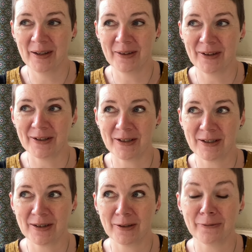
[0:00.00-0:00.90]
there's
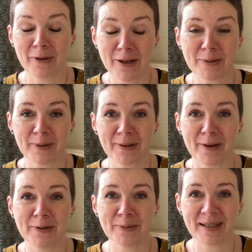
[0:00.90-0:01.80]
the first one of
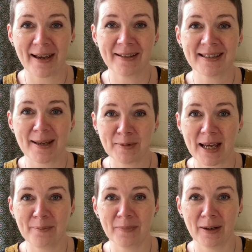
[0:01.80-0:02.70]
those was out in
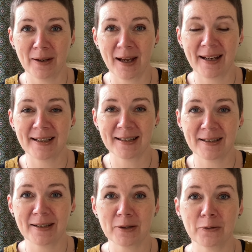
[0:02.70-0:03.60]
September, and it's a
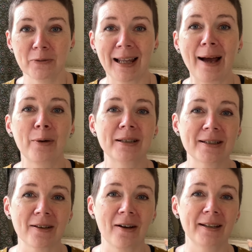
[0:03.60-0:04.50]
little flower
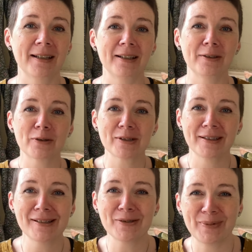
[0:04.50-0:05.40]
design, and it looks a
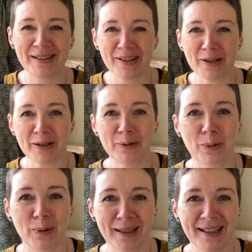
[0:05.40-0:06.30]
little bit like an
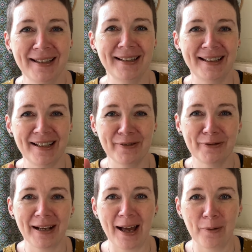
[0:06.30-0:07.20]
Orlakeely
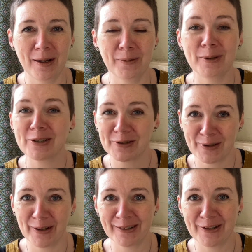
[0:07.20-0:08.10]
flower, which I
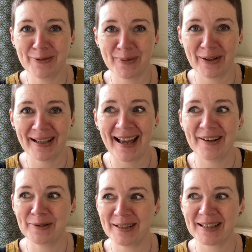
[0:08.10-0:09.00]
know my
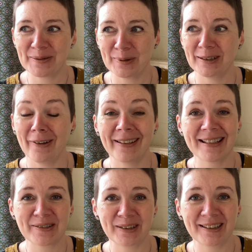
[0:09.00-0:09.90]
eldest would like,
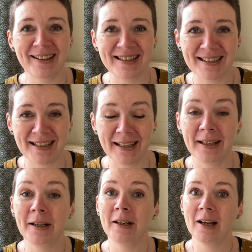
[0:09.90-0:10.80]
so I'd like to knit
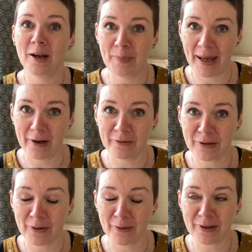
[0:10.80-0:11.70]
a pair of
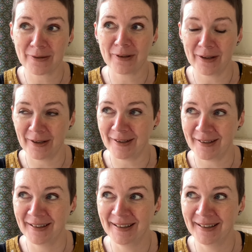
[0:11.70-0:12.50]
socks for her